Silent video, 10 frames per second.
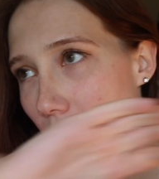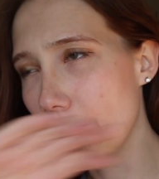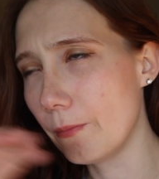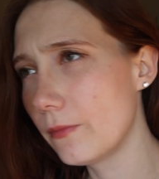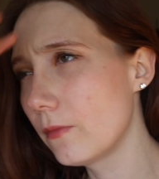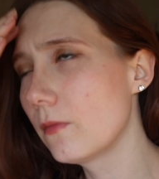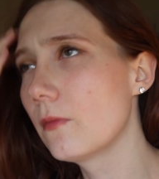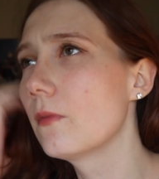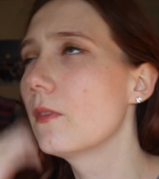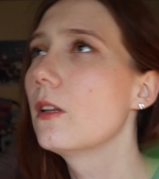
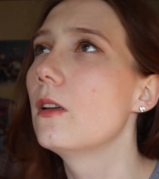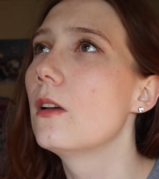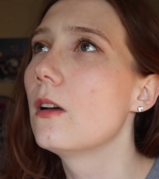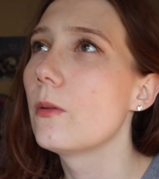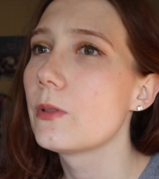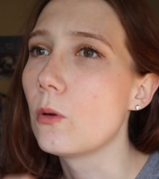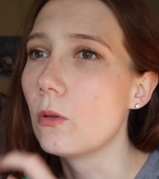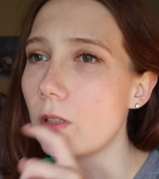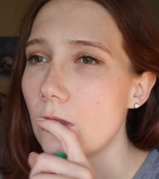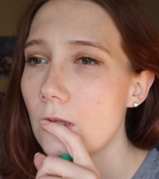What's it
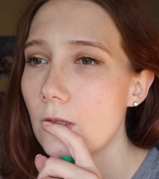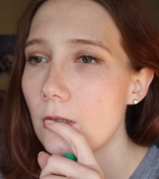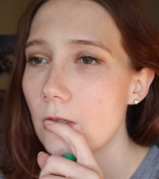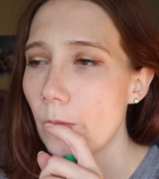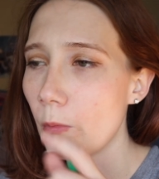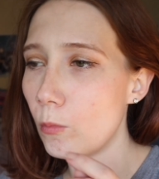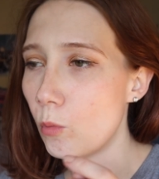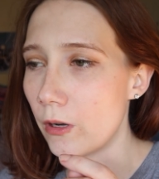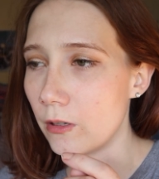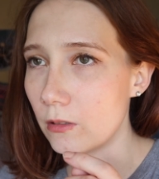called? Something with
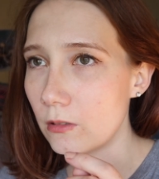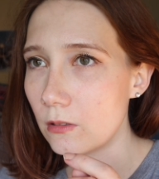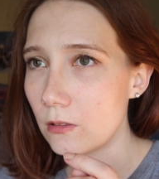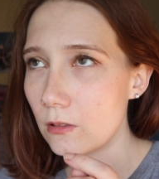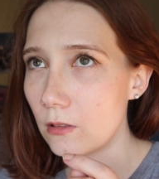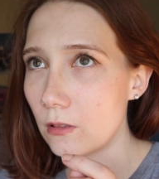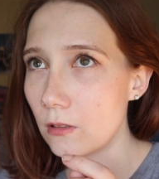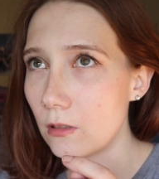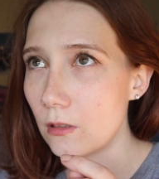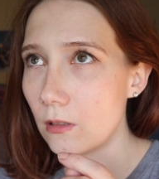water.
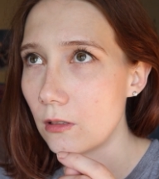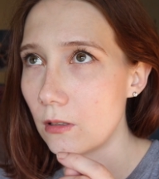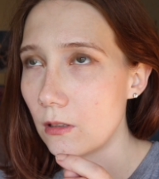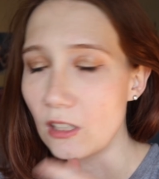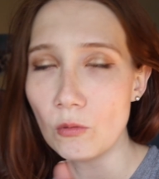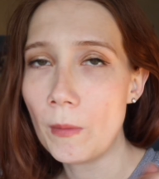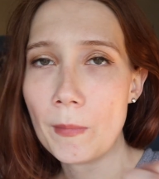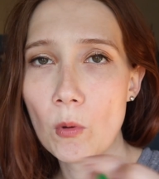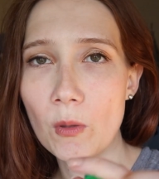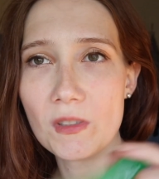I don't
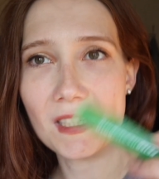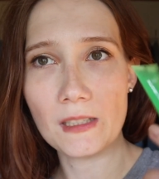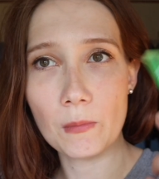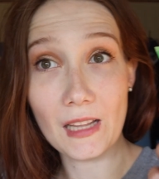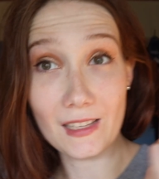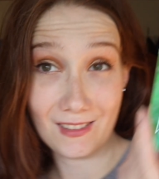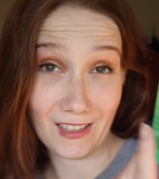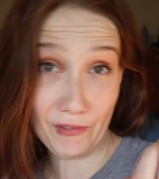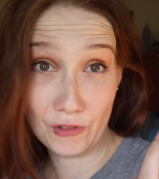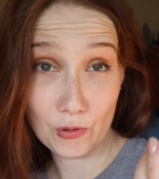remember what it was exactly, but I
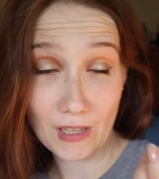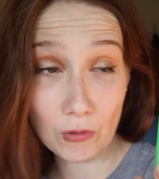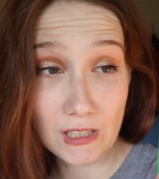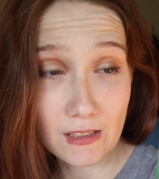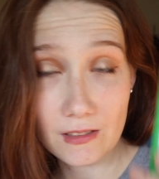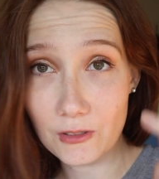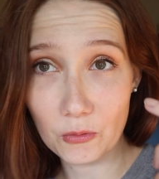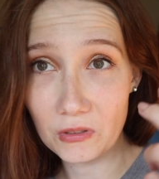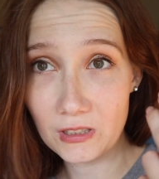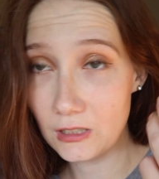haven't used that one yet.
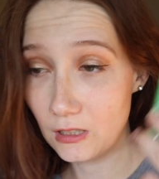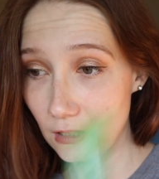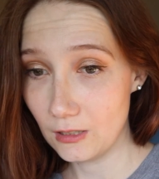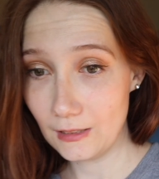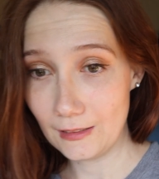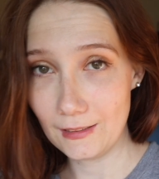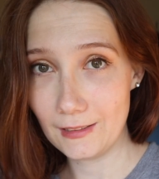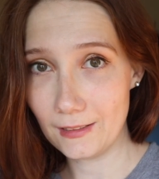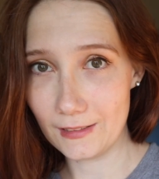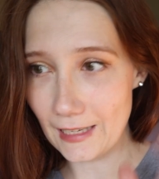So,
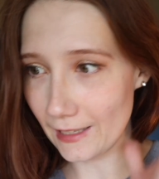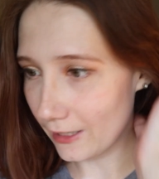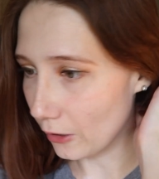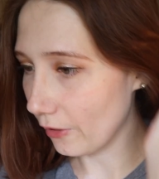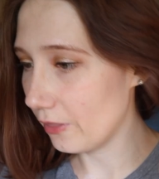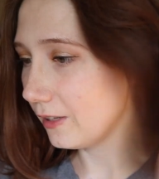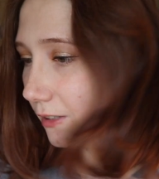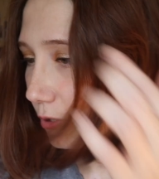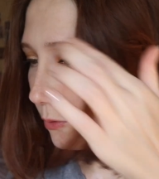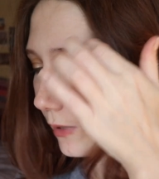yay, another thing
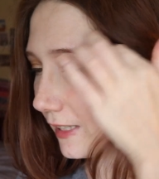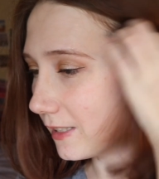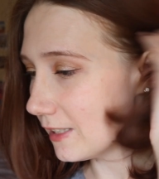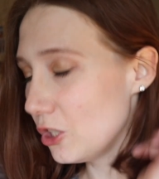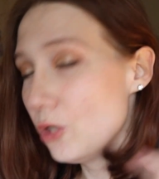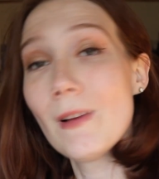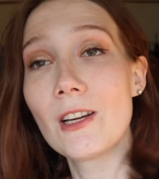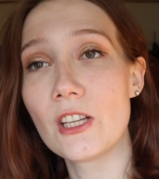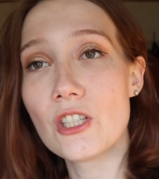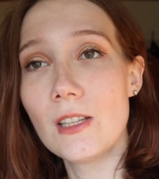to add into my
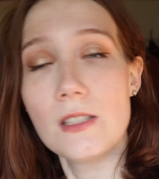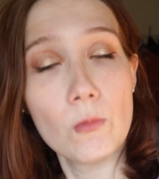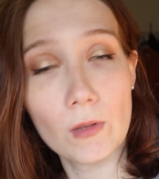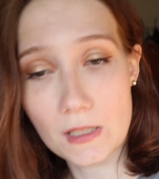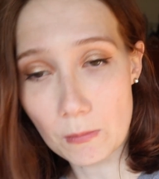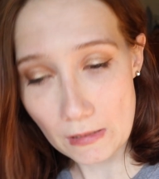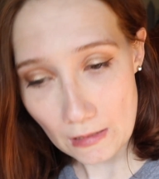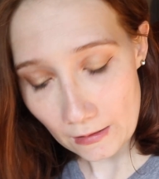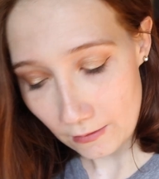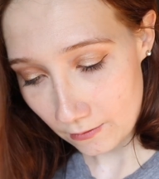collection. Let's see what it smells
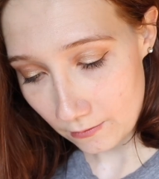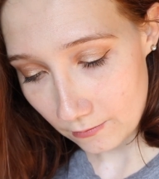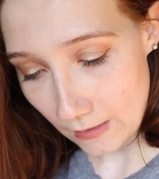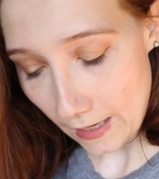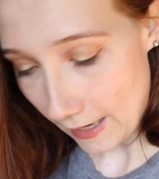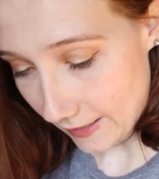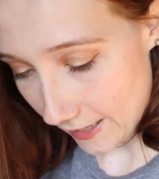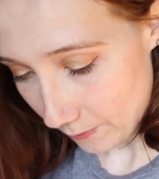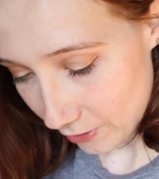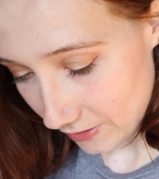like. I
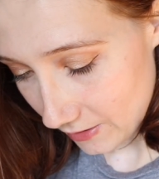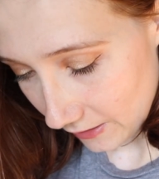can't because it's